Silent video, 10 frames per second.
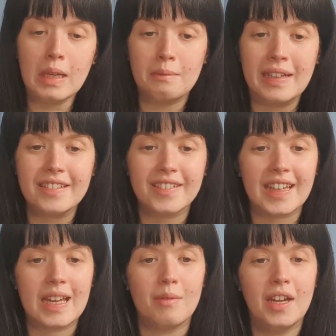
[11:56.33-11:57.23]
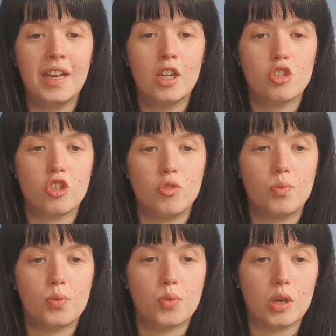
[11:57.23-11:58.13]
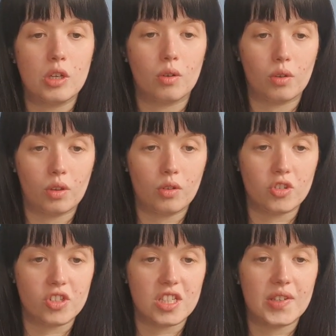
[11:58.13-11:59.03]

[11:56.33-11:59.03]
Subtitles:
Mendel came to 3 conclusions.